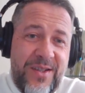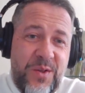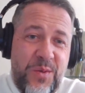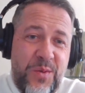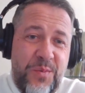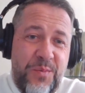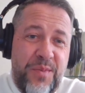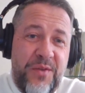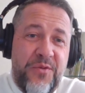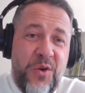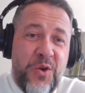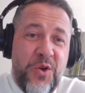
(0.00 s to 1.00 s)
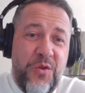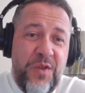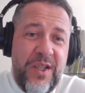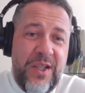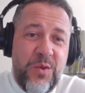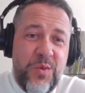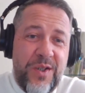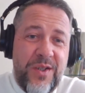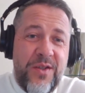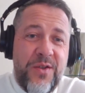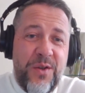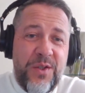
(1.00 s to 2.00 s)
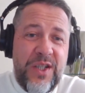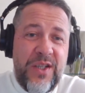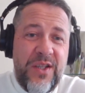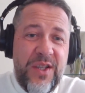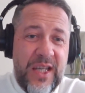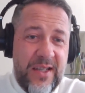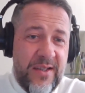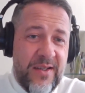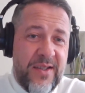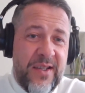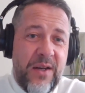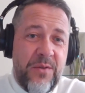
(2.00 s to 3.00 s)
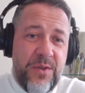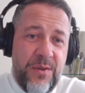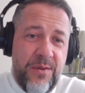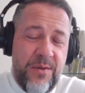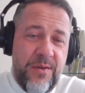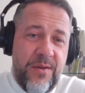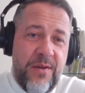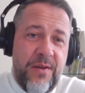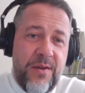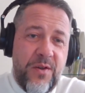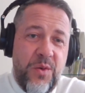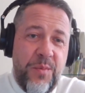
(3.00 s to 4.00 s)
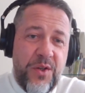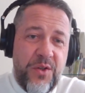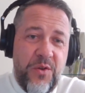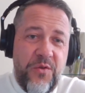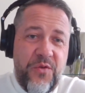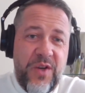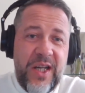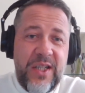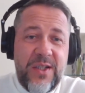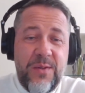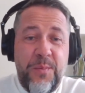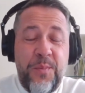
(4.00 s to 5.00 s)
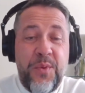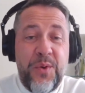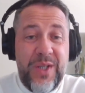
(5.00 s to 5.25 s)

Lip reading: So before COVID, it was 36,000 commercial flights per